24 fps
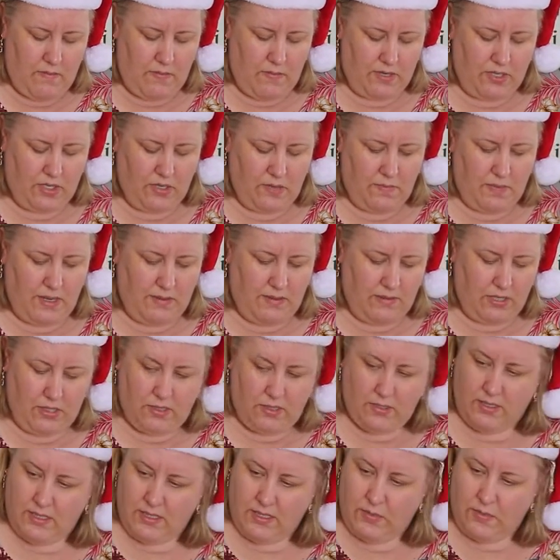Should be able to
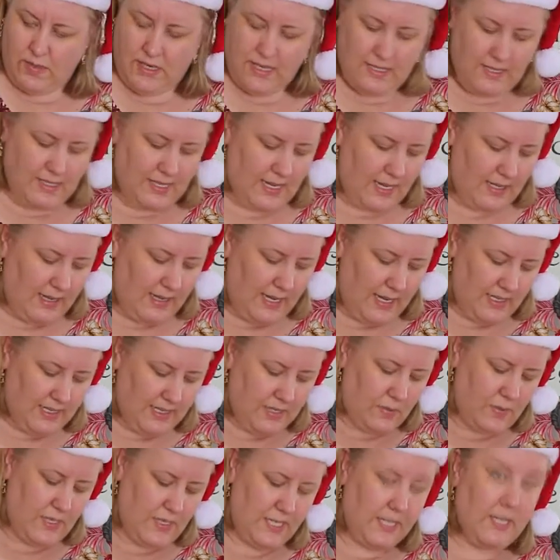use this one as our
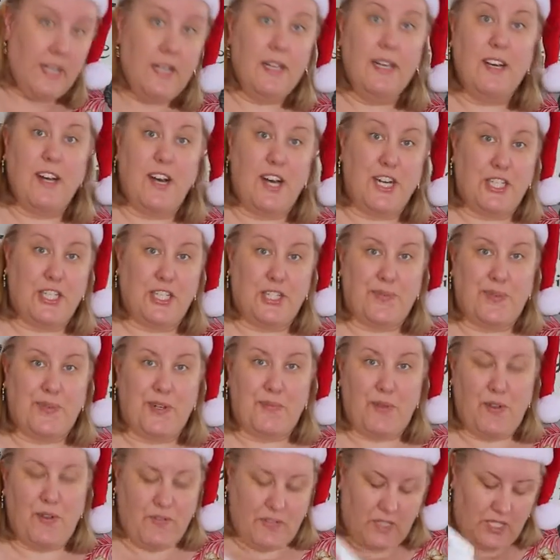last one. I just
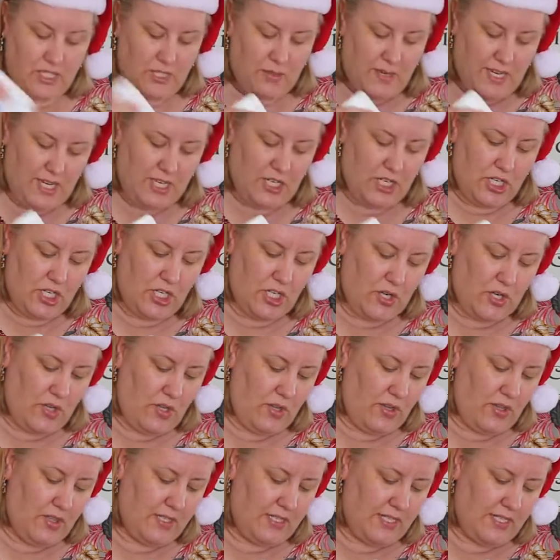want to move on so I can show
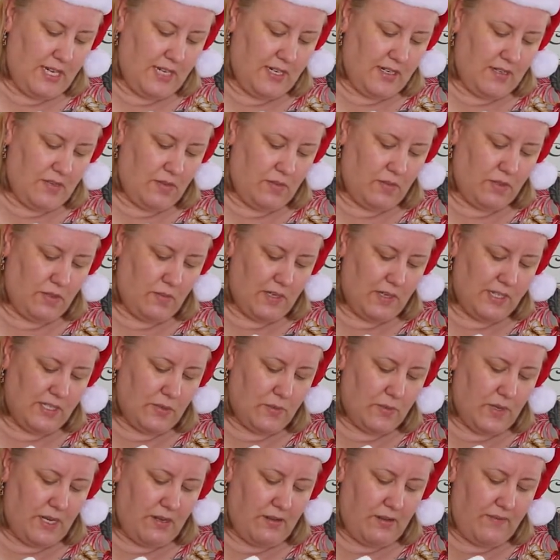you the Santa Claus one
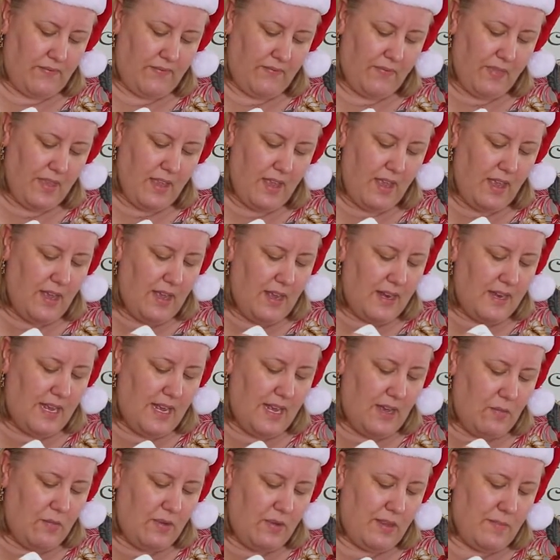as well.
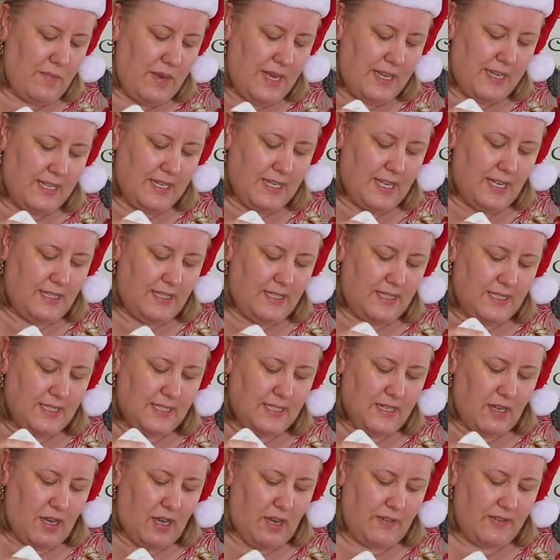Now with the paint
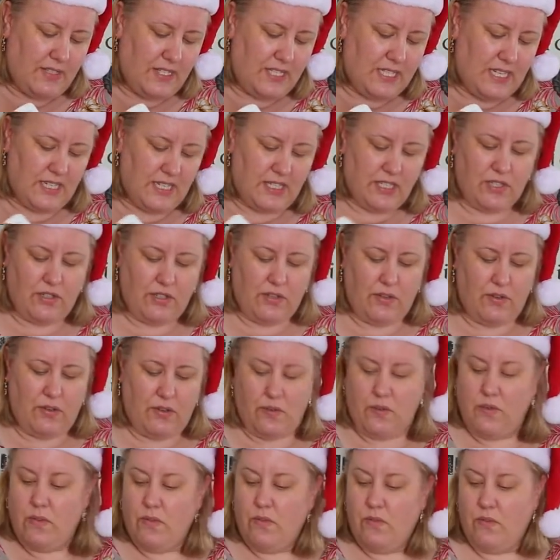colours, I've stuck
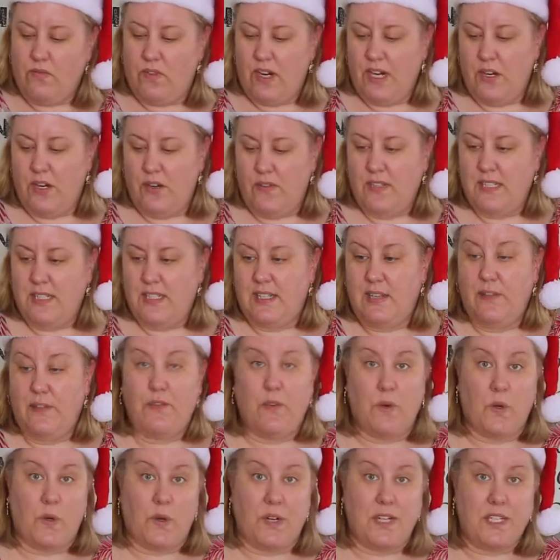to red obviously
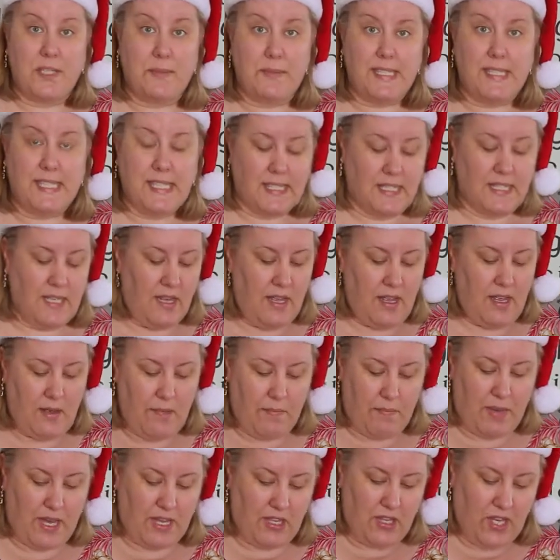for Christmas,
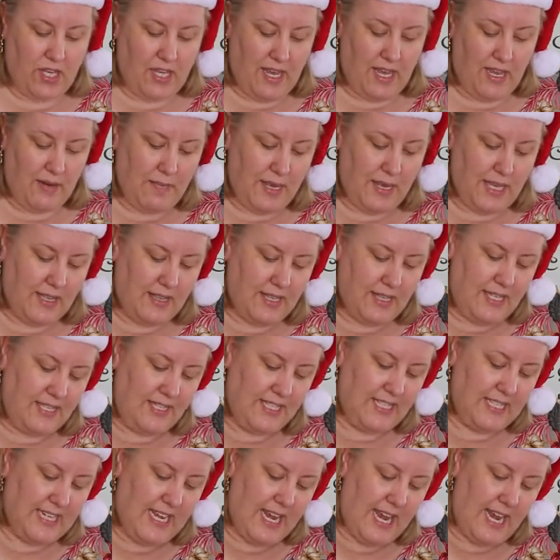but you can make
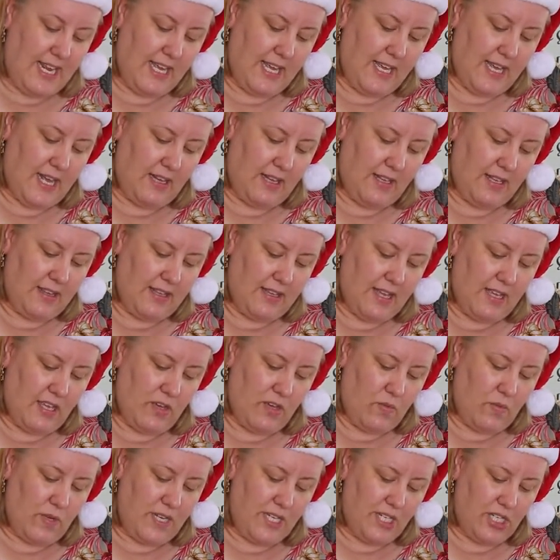these in any colour that
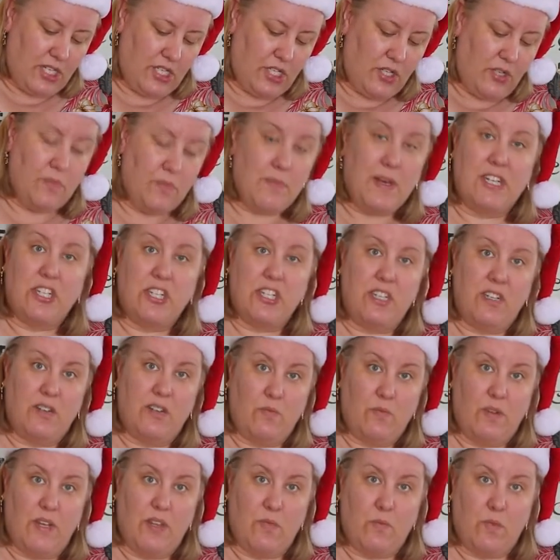you wish to match
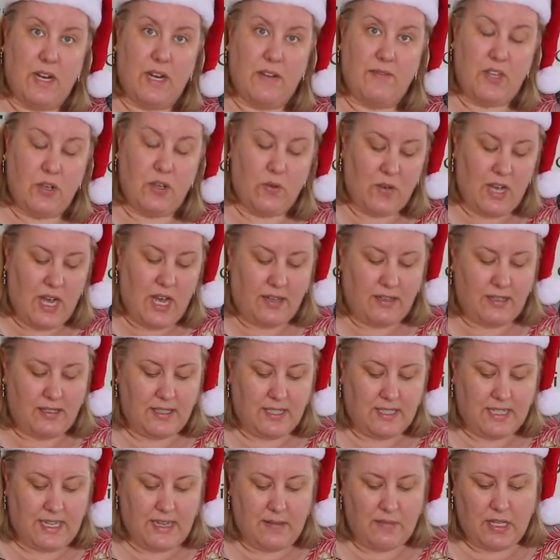in with whatever your colour
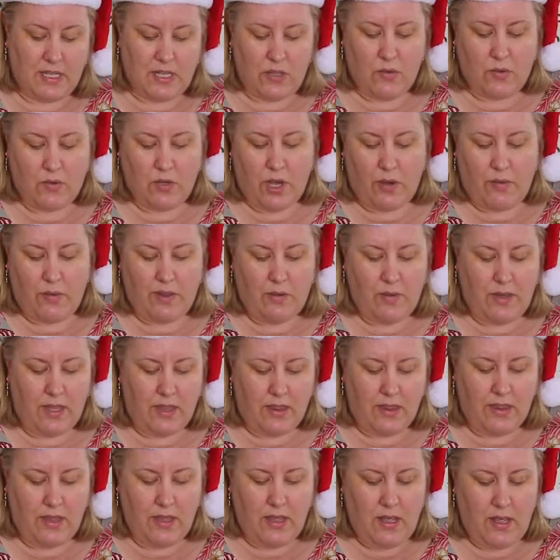scheme that you're going
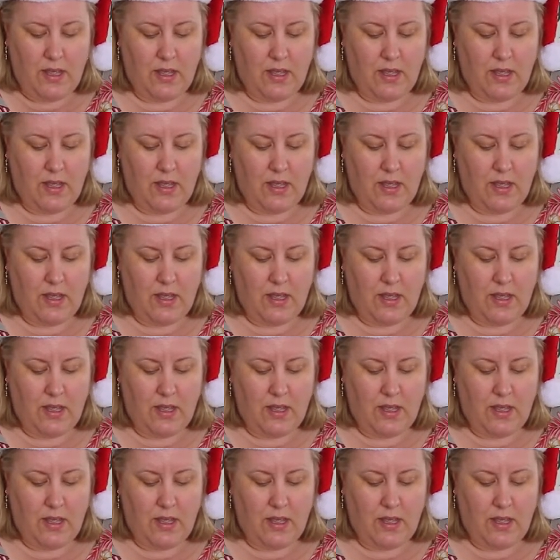with,